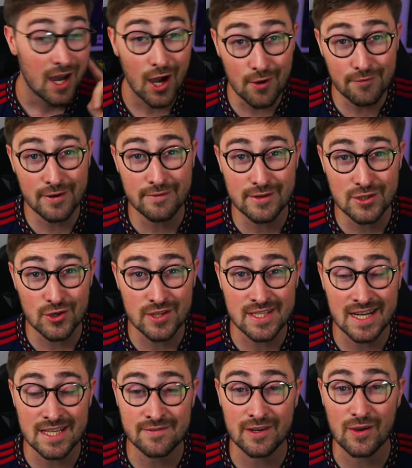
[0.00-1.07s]
Hopefully you've enjoyed
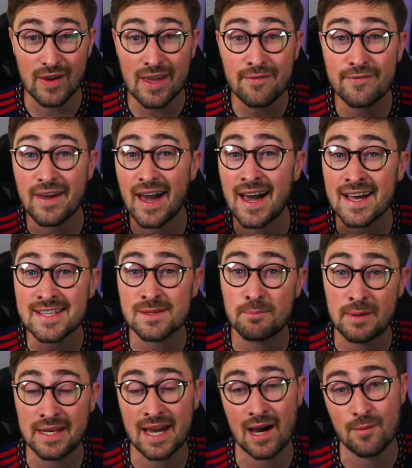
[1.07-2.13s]
today's video. If it has
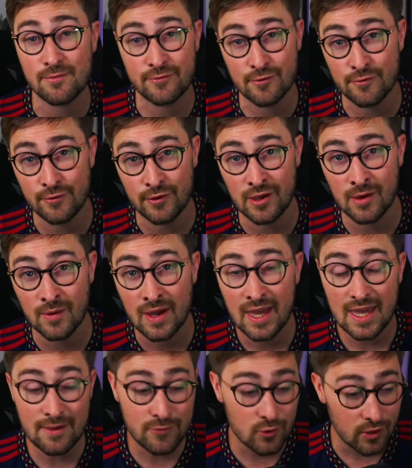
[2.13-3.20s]
been helpful for you,
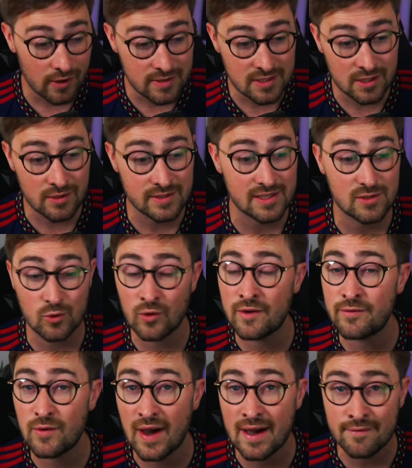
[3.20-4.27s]
if you're going to use this, or if
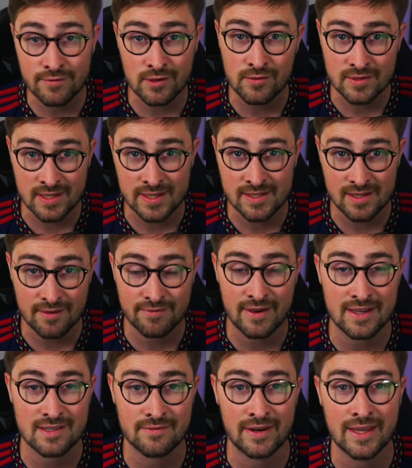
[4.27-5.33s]
you have used this
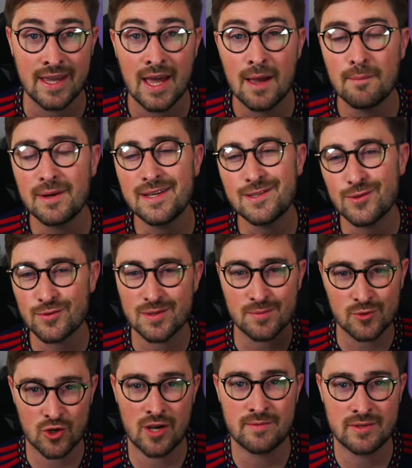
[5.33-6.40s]
effectively, please do
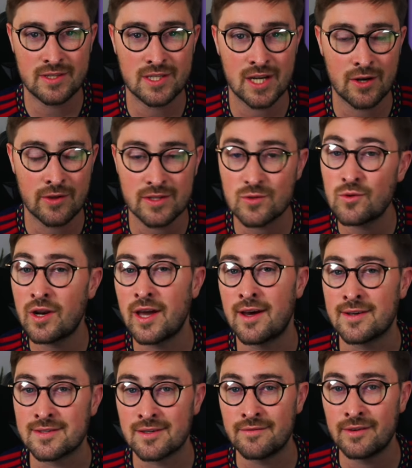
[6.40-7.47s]
subscribe to the channel. That's all I
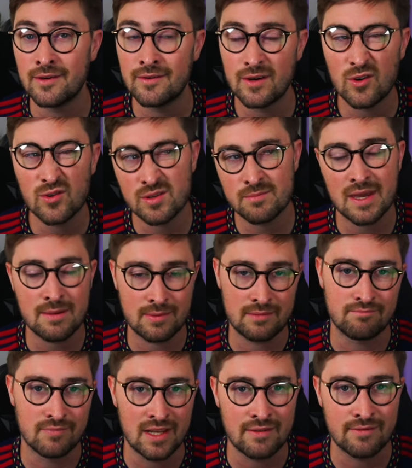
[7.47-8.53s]
ask of you. Also, maybe
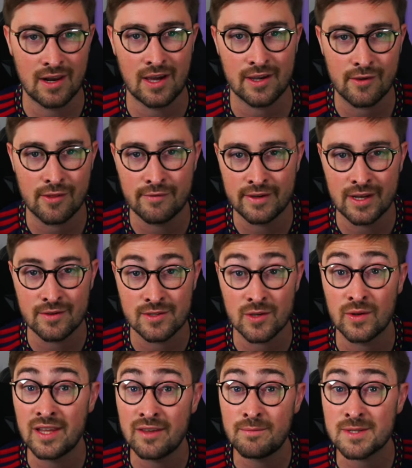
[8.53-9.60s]
leave a like on the video too,
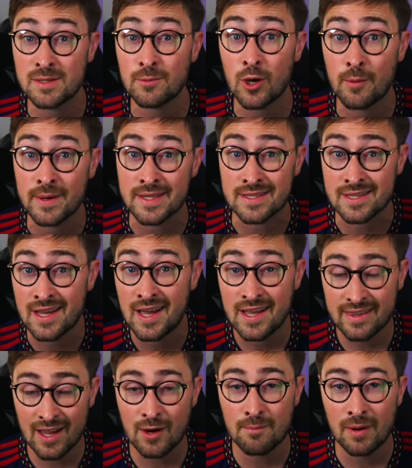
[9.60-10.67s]
and leave me some comments
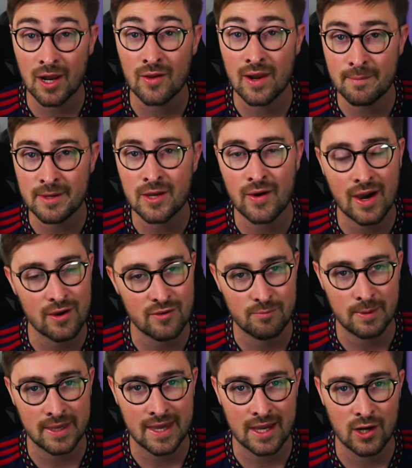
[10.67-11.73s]
down below. Let me know how you've
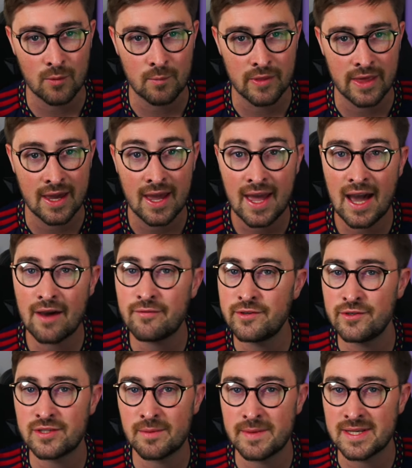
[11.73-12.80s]
been getting on with it. Have you
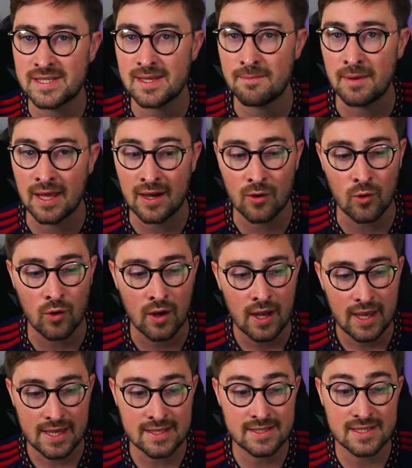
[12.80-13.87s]
used something similar, or
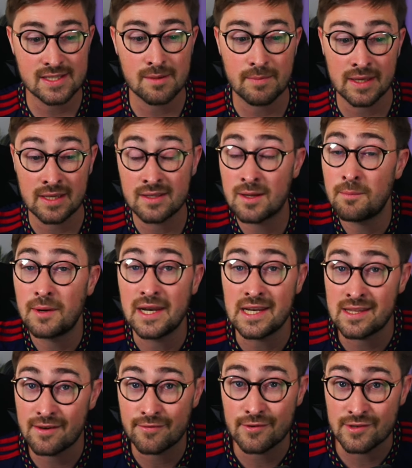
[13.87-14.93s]
is this something completely
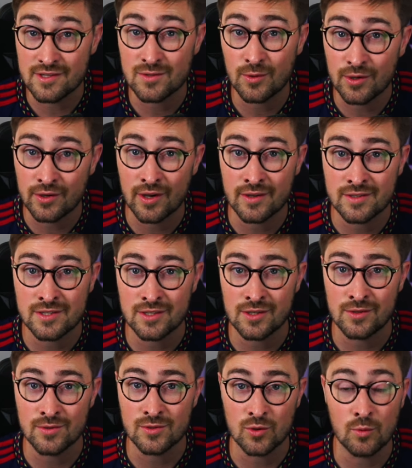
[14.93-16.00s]
different to what you're going to
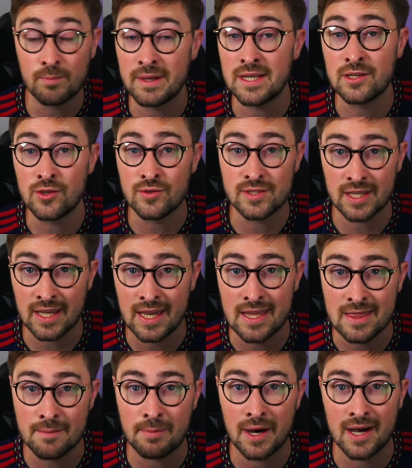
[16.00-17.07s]
use or been using in
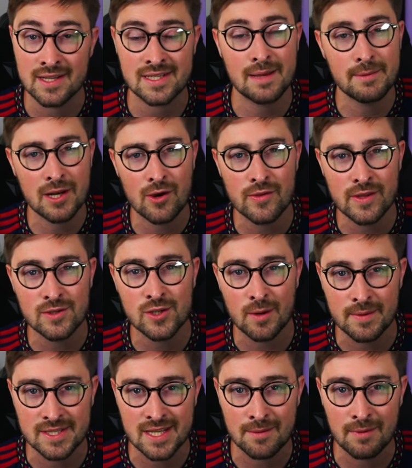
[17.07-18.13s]
the past? Let me know in those
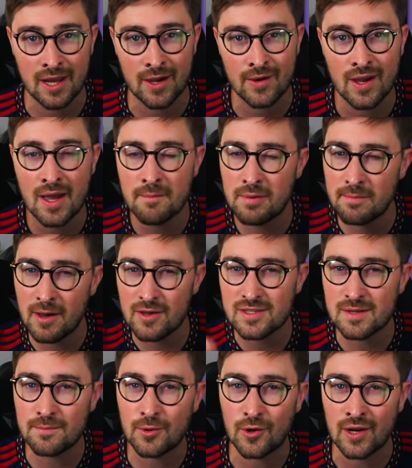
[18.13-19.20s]
comments down below. But most
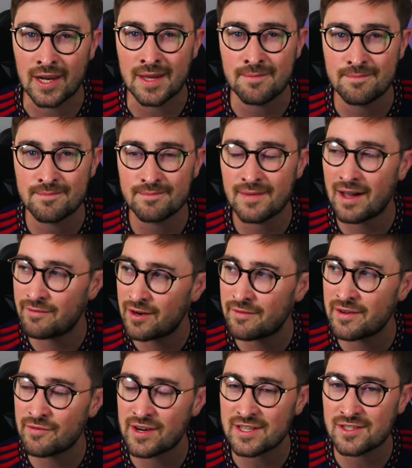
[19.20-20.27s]
importantly, have a
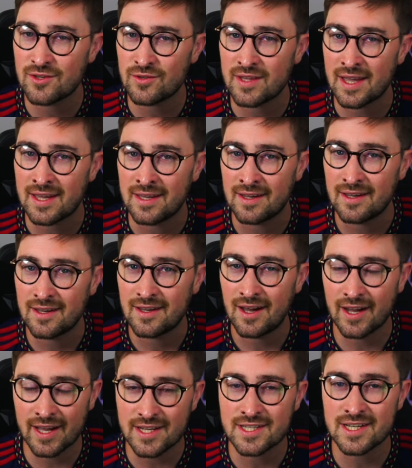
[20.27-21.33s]
lovely rest of your day. I'll
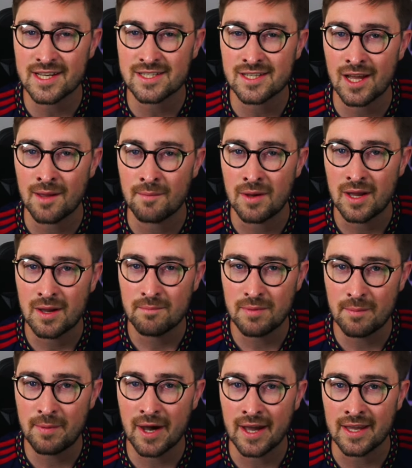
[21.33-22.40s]
catch you next time.
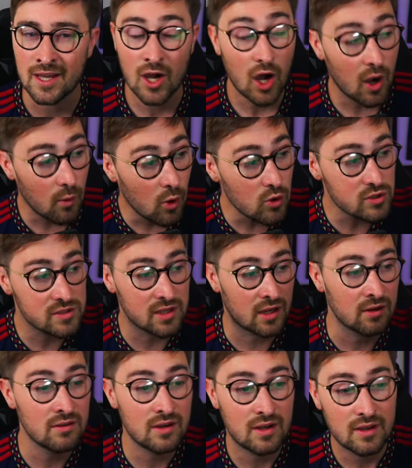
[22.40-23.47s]
Bye-bye. Oh, also,